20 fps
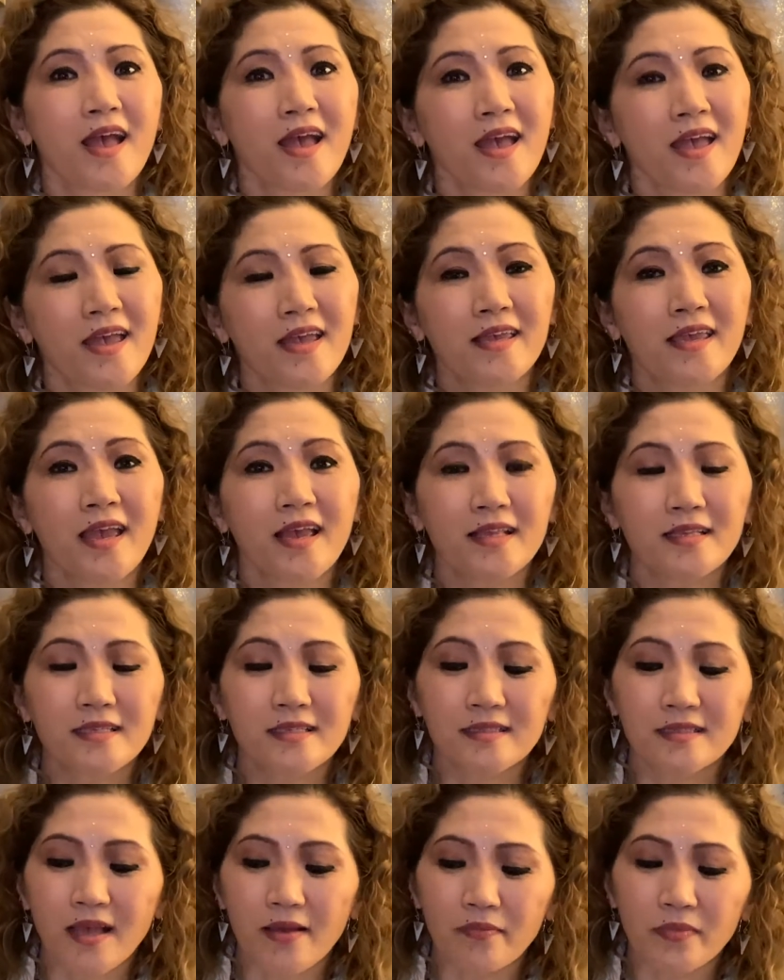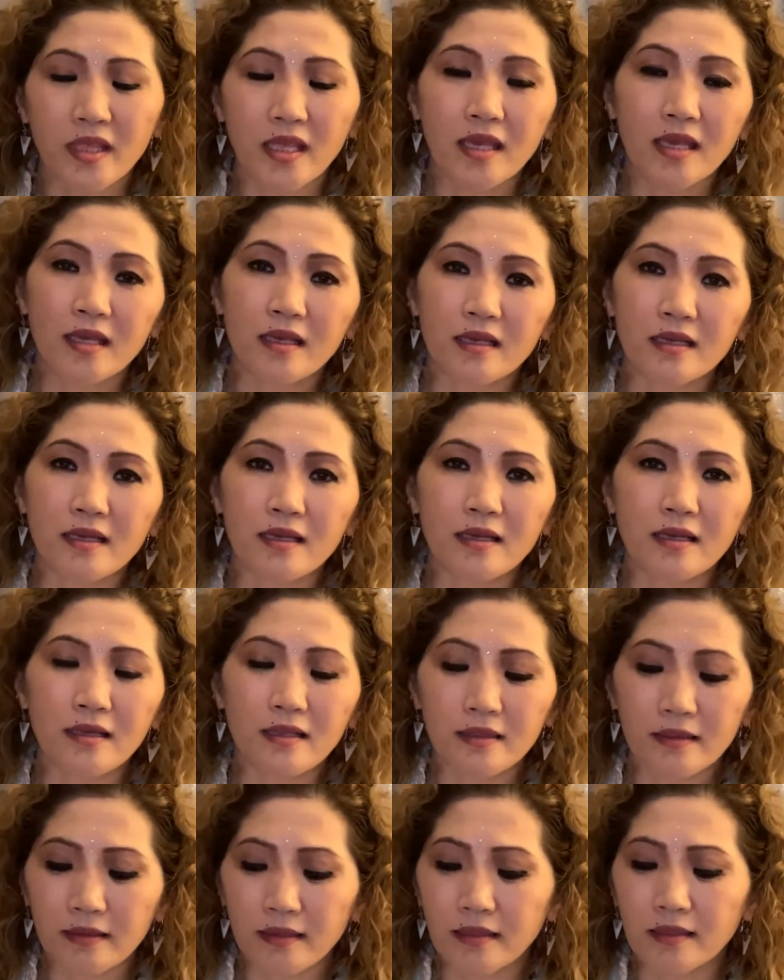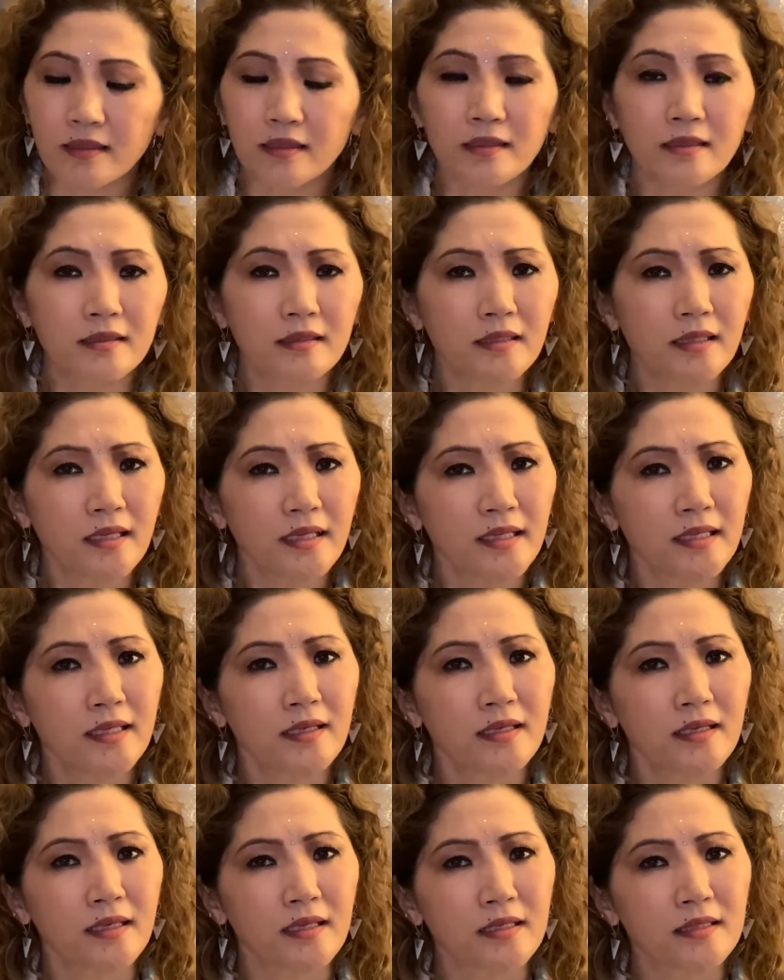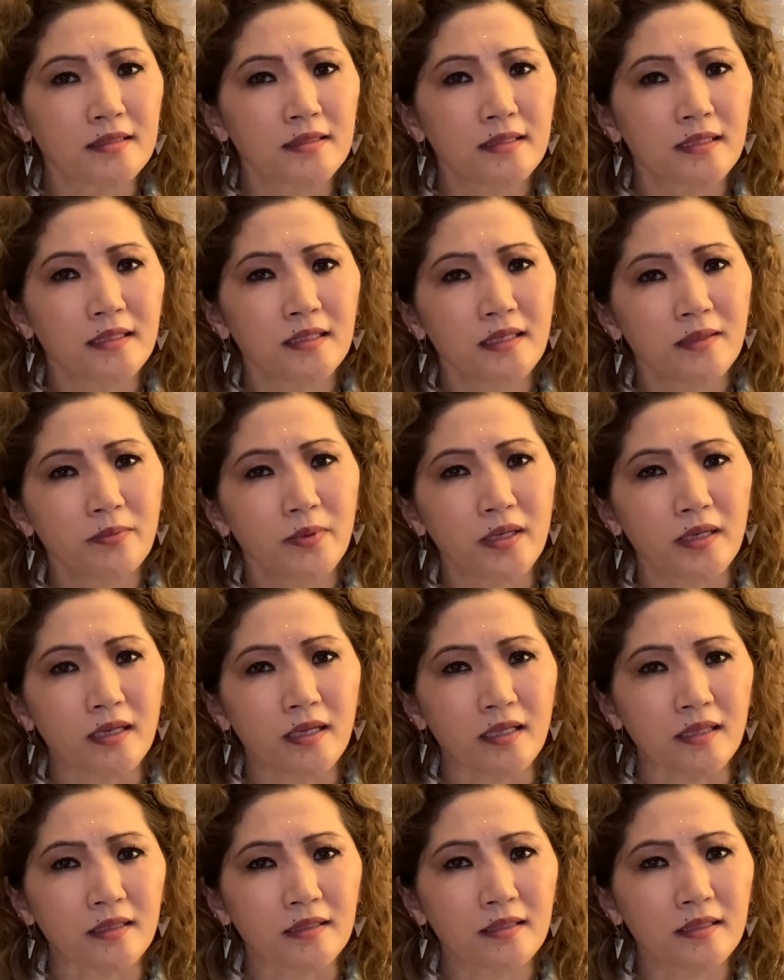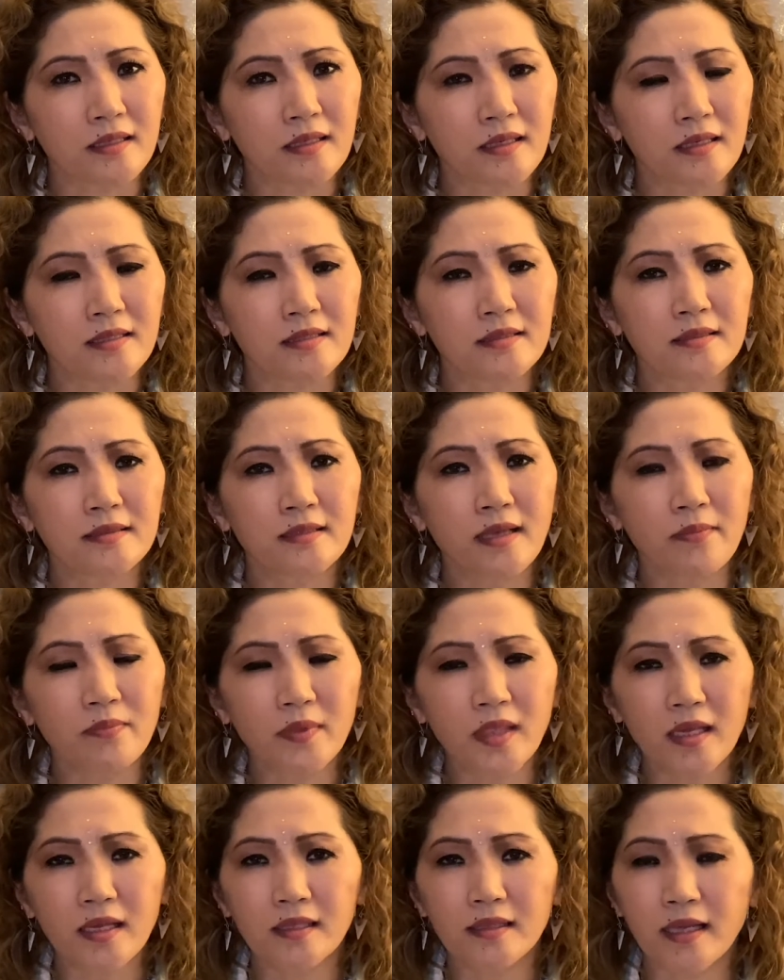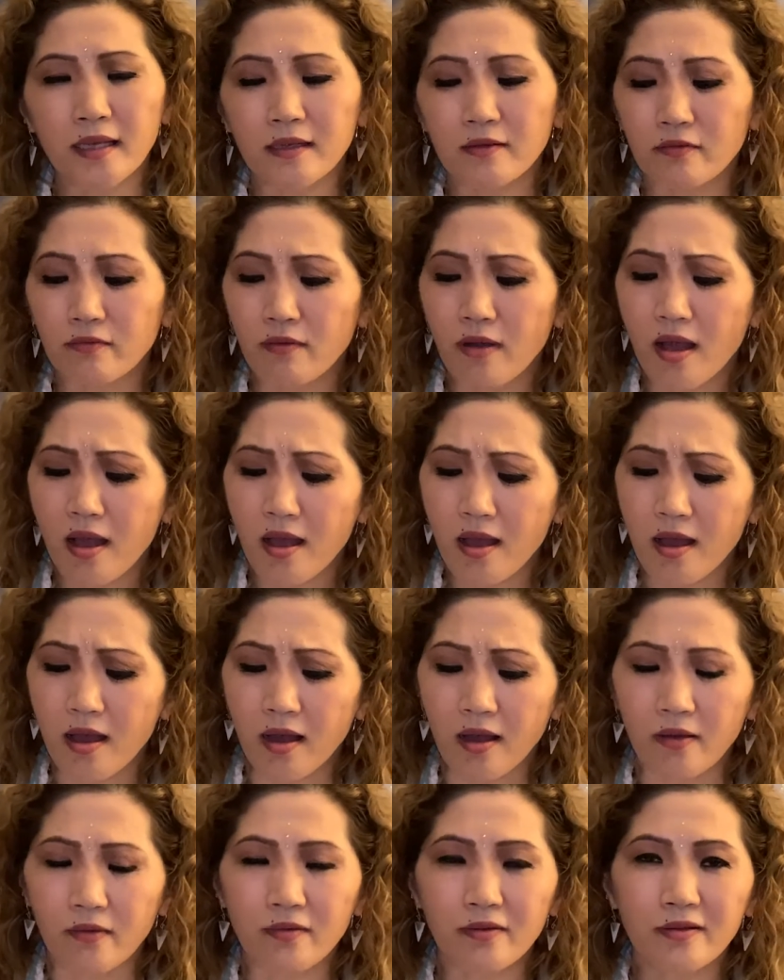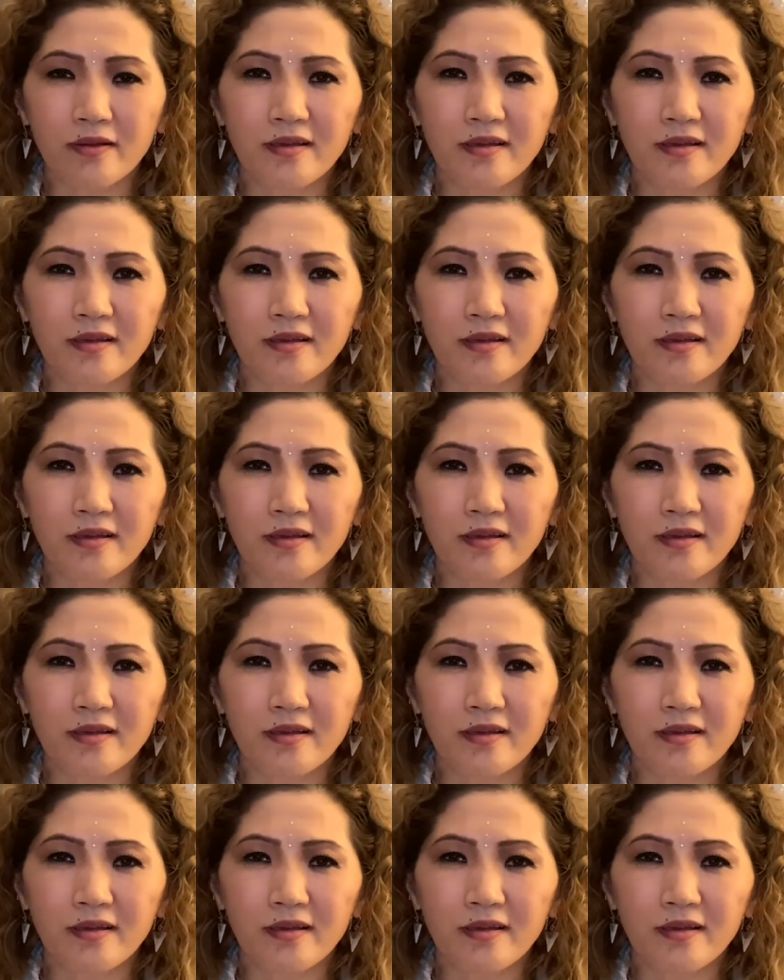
It gets something really significant. It's something like, wow,